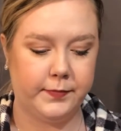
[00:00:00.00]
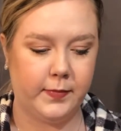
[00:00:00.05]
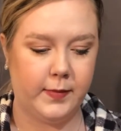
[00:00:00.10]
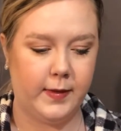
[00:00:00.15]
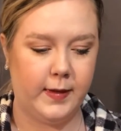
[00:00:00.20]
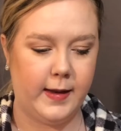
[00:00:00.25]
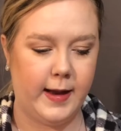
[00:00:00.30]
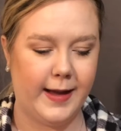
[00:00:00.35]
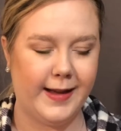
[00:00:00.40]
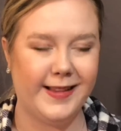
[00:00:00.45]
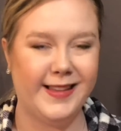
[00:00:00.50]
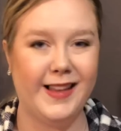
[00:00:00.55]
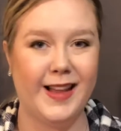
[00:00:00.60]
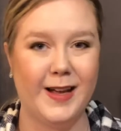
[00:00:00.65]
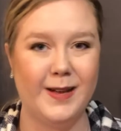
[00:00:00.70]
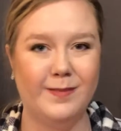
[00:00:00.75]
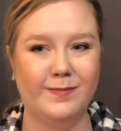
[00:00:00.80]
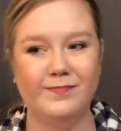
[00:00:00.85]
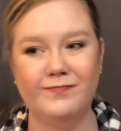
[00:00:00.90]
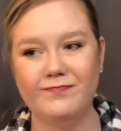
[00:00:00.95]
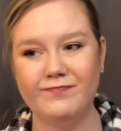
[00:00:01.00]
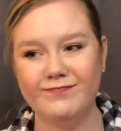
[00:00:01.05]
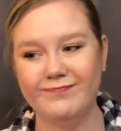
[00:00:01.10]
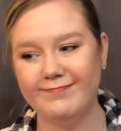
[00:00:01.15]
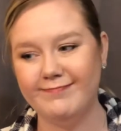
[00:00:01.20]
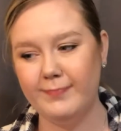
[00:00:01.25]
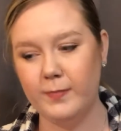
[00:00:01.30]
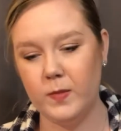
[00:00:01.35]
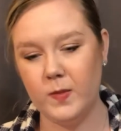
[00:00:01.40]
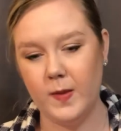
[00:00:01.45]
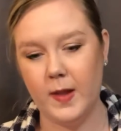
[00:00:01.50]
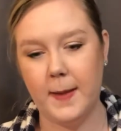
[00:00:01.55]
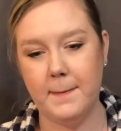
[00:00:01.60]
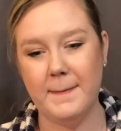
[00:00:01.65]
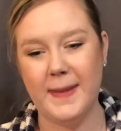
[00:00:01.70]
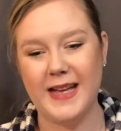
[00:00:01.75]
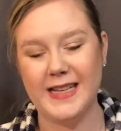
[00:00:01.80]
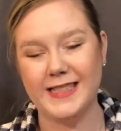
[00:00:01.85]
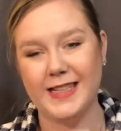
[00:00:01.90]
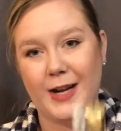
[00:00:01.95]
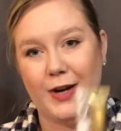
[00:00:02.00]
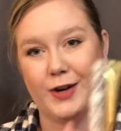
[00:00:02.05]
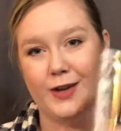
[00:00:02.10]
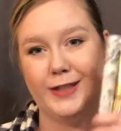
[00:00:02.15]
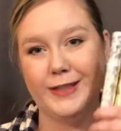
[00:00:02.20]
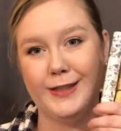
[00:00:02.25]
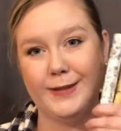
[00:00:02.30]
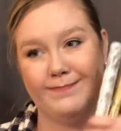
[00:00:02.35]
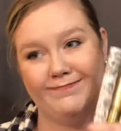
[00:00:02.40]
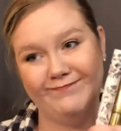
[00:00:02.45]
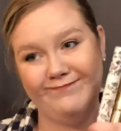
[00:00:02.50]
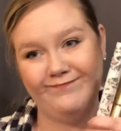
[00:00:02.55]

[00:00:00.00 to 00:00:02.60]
Next up, mascaras.